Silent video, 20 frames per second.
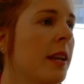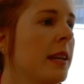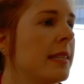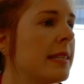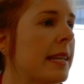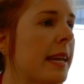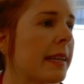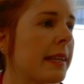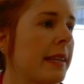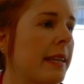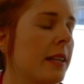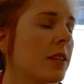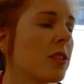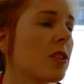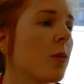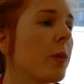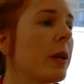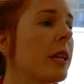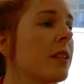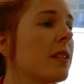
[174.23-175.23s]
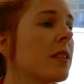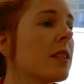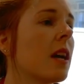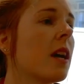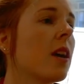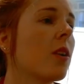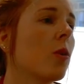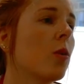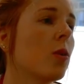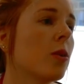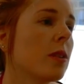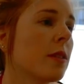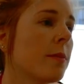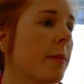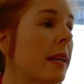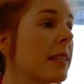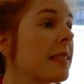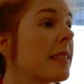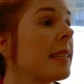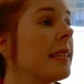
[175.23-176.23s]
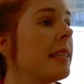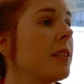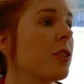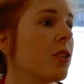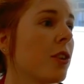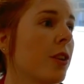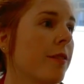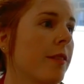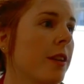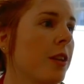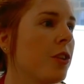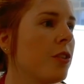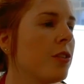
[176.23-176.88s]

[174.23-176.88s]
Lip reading: techniques so that we can start automatically serving